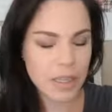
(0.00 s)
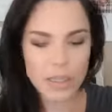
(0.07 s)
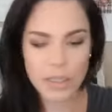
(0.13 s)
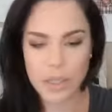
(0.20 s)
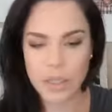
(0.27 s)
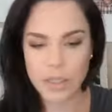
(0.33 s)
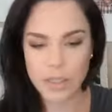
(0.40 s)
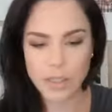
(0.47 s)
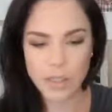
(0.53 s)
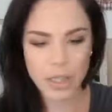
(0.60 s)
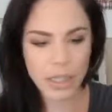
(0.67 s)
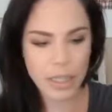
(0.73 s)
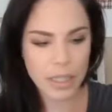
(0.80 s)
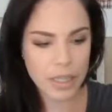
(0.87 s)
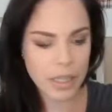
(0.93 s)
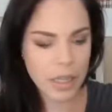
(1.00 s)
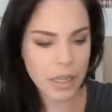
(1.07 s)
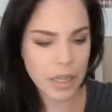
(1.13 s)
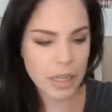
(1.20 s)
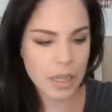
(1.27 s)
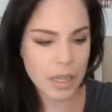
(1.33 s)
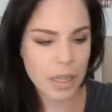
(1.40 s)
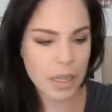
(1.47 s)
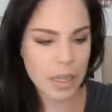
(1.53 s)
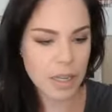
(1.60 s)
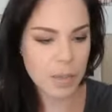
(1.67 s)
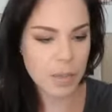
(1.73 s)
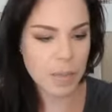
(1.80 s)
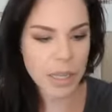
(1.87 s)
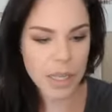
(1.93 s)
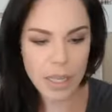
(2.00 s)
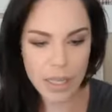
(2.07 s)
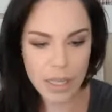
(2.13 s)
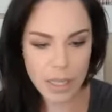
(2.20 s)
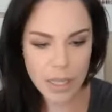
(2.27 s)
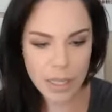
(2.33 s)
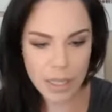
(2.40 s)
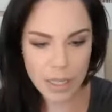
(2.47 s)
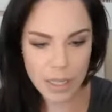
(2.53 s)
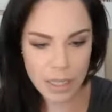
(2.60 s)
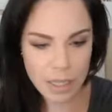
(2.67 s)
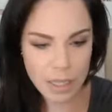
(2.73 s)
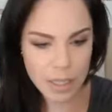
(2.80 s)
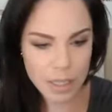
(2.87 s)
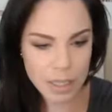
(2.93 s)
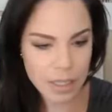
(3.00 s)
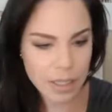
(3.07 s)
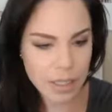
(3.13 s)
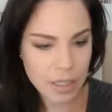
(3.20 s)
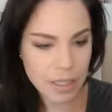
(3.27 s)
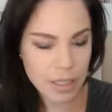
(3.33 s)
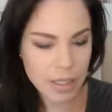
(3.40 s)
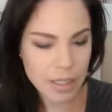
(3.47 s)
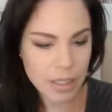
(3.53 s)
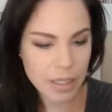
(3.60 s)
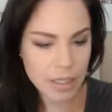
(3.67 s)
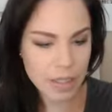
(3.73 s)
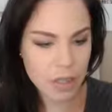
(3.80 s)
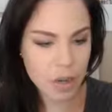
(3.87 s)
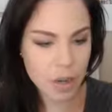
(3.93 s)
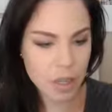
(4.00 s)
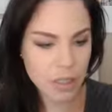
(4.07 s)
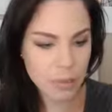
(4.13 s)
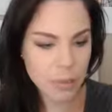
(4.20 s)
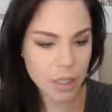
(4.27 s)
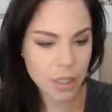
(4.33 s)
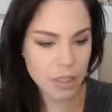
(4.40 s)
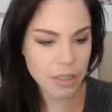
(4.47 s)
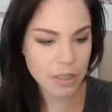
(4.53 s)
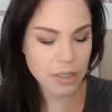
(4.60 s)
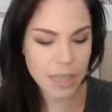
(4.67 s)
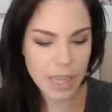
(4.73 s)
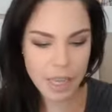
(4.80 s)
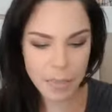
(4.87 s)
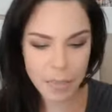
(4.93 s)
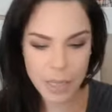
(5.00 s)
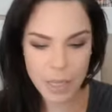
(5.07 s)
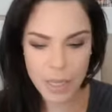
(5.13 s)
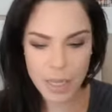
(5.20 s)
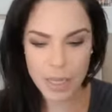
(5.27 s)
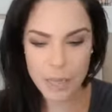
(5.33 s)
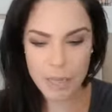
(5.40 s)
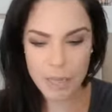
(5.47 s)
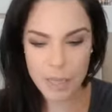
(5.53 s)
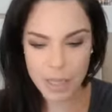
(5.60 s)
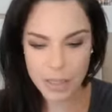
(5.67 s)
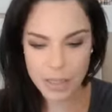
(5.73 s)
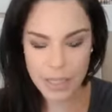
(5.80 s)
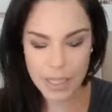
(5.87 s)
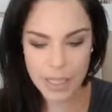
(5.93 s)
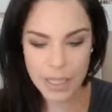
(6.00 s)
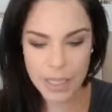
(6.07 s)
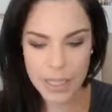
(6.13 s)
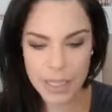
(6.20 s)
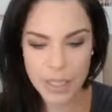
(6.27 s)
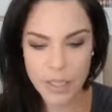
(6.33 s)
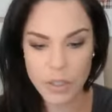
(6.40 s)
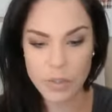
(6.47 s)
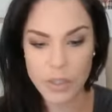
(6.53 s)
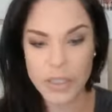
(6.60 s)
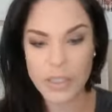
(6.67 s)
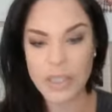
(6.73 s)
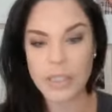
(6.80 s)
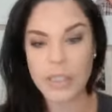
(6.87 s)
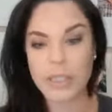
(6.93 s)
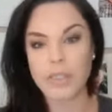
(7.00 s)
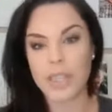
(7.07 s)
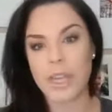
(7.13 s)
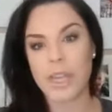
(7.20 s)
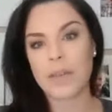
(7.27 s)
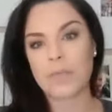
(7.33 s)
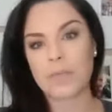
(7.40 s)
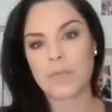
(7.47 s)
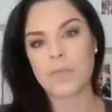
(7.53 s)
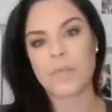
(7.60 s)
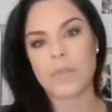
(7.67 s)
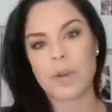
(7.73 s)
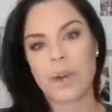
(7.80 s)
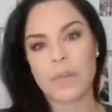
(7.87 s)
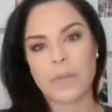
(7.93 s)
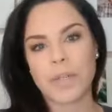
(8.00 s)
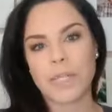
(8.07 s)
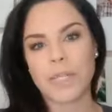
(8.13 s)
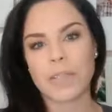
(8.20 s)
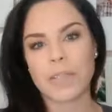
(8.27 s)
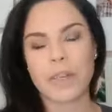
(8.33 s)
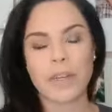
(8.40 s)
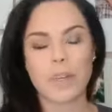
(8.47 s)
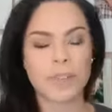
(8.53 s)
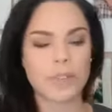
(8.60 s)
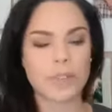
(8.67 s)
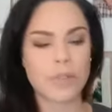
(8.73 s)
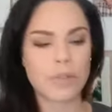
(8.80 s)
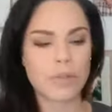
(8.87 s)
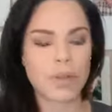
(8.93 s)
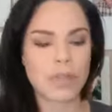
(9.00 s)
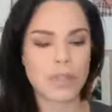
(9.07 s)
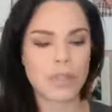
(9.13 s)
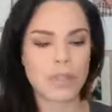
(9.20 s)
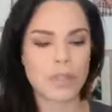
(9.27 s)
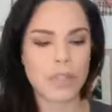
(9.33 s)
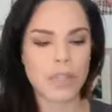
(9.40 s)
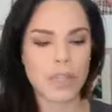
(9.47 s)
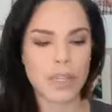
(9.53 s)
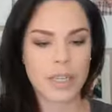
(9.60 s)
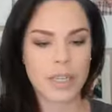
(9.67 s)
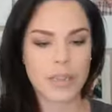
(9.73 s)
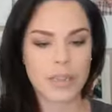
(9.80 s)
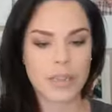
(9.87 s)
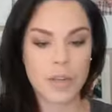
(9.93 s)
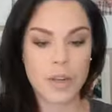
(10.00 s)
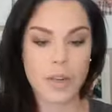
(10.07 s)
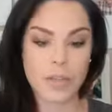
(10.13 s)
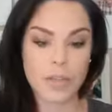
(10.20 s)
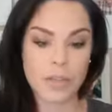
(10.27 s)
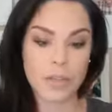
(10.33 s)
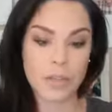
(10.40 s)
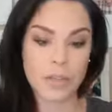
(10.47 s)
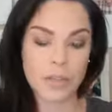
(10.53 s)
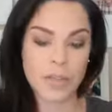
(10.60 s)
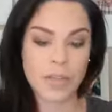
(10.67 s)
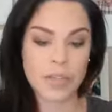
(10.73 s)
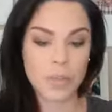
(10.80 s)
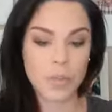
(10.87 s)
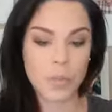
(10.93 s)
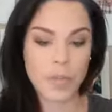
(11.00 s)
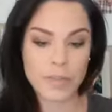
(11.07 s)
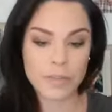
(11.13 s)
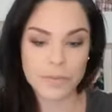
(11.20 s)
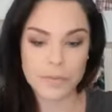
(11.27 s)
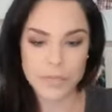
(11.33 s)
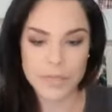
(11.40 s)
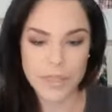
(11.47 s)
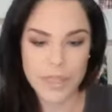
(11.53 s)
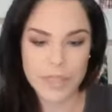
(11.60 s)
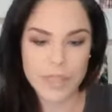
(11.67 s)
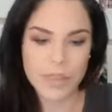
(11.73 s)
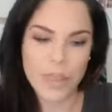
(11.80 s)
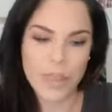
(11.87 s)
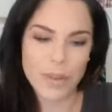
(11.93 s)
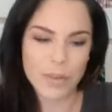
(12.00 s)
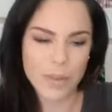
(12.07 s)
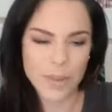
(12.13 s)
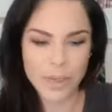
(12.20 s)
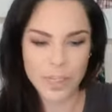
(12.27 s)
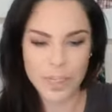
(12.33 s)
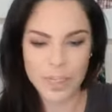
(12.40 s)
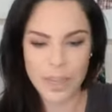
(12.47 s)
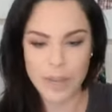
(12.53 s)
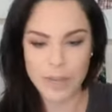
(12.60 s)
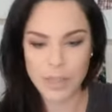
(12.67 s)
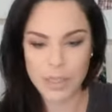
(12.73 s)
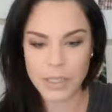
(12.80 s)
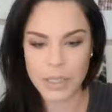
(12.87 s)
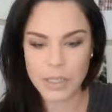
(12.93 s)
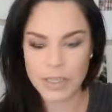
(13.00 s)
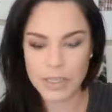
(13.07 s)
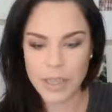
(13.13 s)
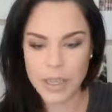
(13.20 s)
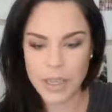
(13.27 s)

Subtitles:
that looks good. In Caldwell, Nampa, Middleton, you can still get properties under 200. Obviously all the way down to 150. So now I want to look at that one because that's